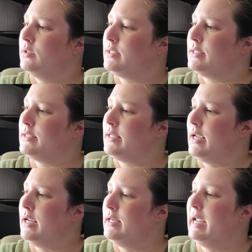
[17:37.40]
Does it
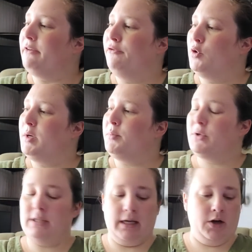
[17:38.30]
say? Yeah,
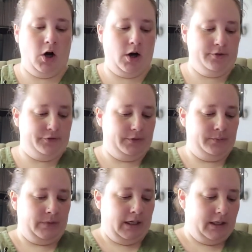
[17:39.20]
40% off.
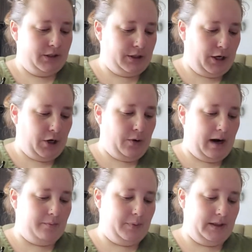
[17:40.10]
So
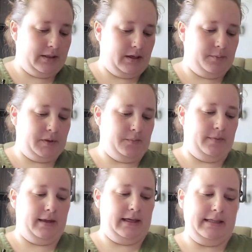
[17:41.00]
I picked up
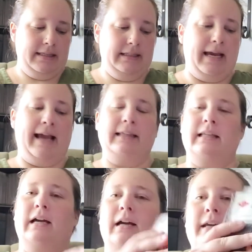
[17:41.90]
some things in
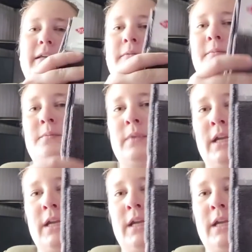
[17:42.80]
that line.